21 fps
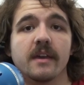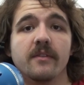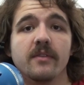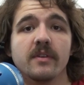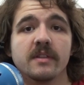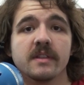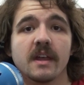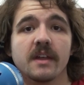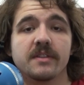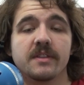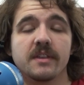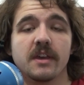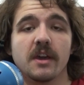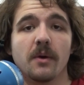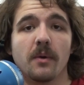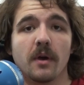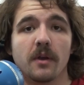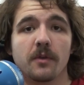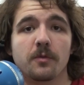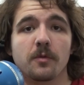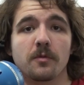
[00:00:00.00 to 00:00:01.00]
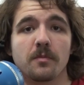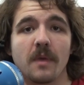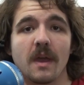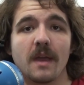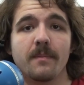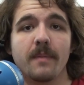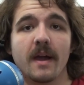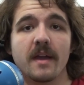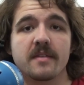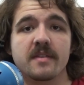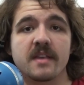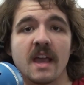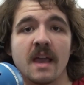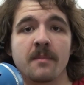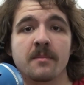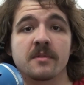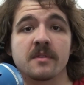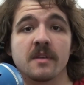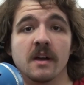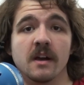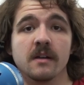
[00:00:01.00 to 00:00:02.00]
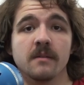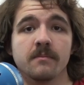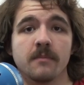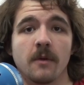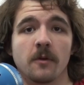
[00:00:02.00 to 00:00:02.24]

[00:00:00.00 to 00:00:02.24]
Given that the OS was made by Samsung,